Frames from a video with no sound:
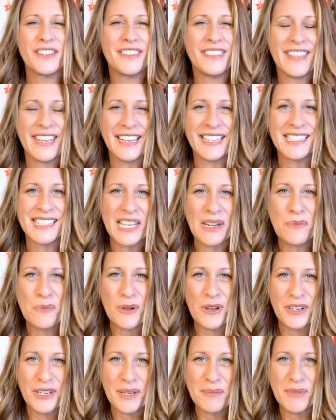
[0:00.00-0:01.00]
things, and
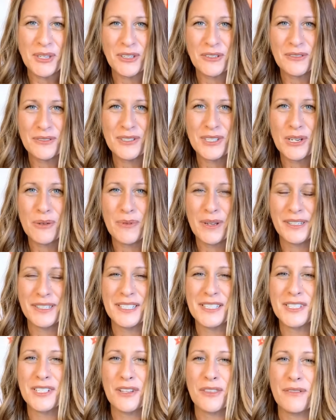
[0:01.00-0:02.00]
welcome you to
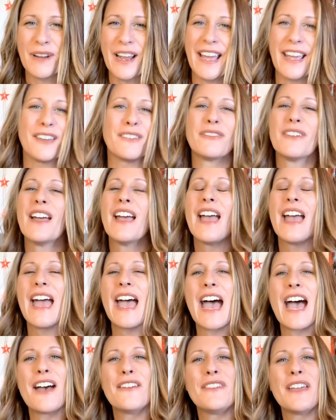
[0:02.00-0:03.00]
Wellness to Thrive.
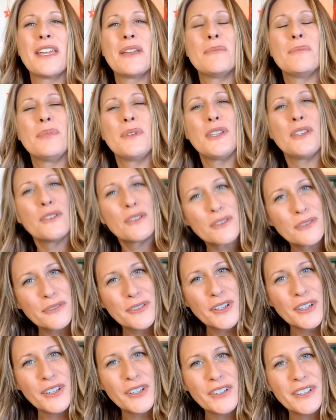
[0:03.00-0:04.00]
Have a
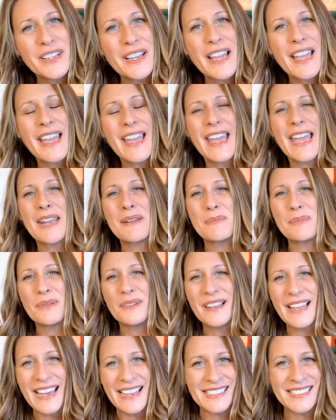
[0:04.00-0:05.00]
beautiful and
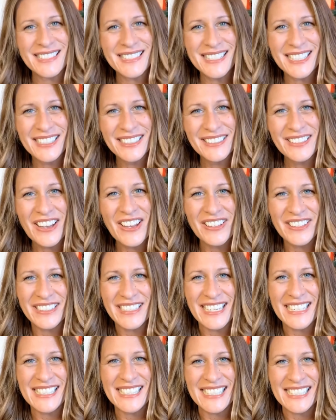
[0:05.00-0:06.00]
blessed
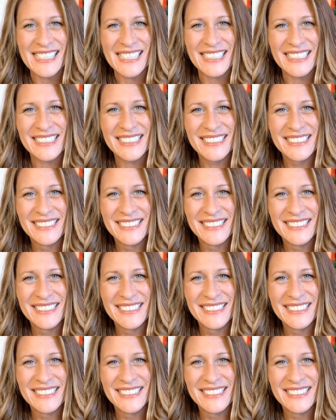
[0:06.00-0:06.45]
holiday season.